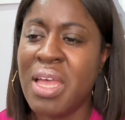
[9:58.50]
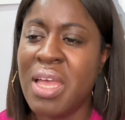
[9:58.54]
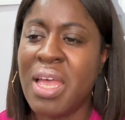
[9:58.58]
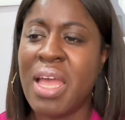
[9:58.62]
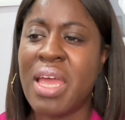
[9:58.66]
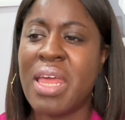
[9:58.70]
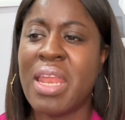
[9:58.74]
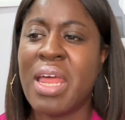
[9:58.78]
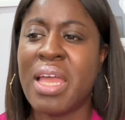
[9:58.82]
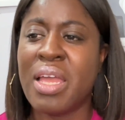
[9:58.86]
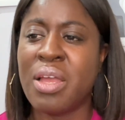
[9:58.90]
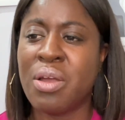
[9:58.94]

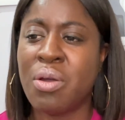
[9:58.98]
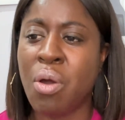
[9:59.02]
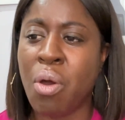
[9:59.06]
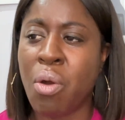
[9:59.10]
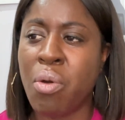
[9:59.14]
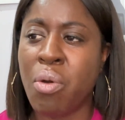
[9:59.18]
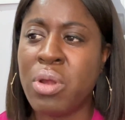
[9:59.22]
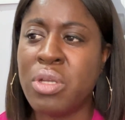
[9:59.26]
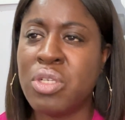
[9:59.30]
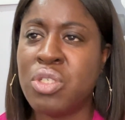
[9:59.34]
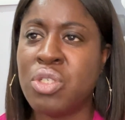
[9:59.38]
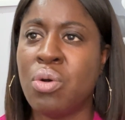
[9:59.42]
And I
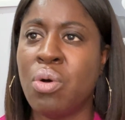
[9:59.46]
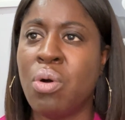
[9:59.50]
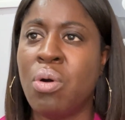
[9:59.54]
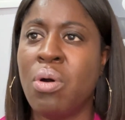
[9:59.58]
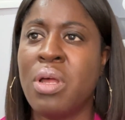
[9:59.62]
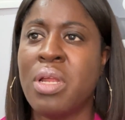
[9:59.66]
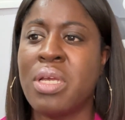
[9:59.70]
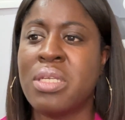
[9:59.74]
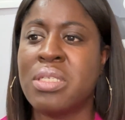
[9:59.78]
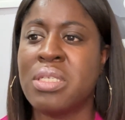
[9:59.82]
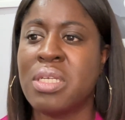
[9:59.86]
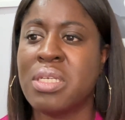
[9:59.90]
encourage you all,
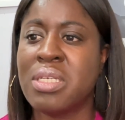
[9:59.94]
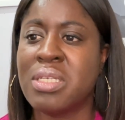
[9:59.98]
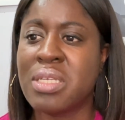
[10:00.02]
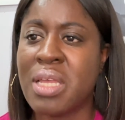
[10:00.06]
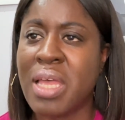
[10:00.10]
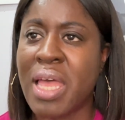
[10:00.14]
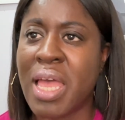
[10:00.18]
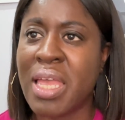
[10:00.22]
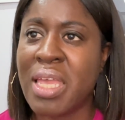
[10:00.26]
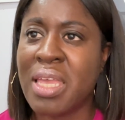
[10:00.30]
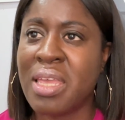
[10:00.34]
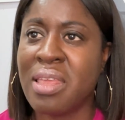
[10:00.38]
and I say,
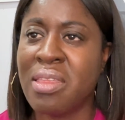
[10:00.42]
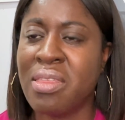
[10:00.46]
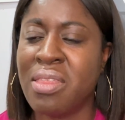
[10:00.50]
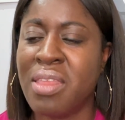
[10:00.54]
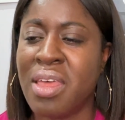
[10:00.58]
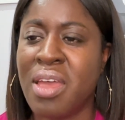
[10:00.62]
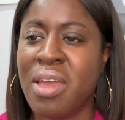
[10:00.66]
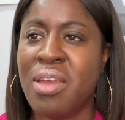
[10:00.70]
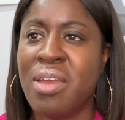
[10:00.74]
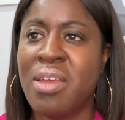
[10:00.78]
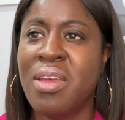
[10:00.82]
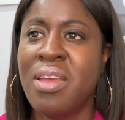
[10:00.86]
hang in
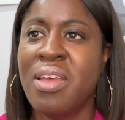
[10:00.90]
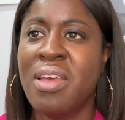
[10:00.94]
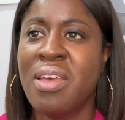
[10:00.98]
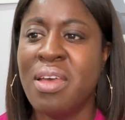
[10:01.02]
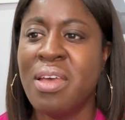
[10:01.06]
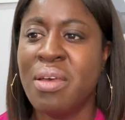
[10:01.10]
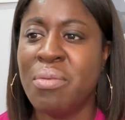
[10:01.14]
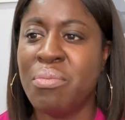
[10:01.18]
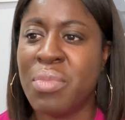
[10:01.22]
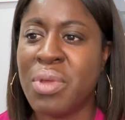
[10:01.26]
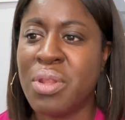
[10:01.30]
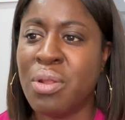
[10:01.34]
there.
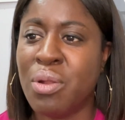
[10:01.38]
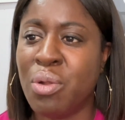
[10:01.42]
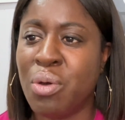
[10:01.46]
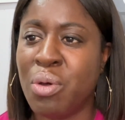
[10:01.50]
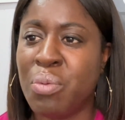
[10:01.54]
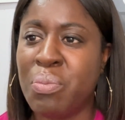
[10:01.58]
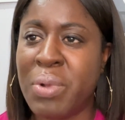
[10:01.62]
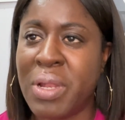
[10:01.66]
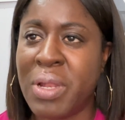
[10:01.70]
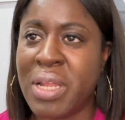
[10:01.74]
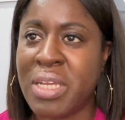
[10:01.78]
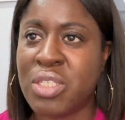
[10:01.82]
May the
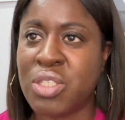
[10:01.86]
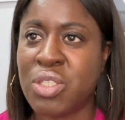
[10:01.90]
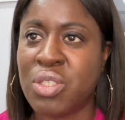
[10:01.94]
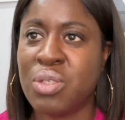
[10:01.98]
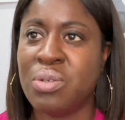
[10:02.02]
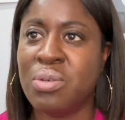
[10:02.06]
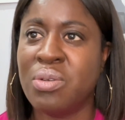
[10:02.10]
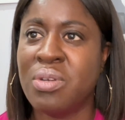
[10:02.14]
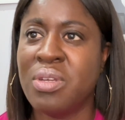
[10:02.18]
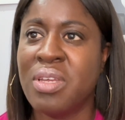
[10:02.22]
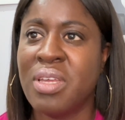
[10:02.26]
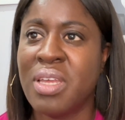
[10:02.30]
Lord bless you.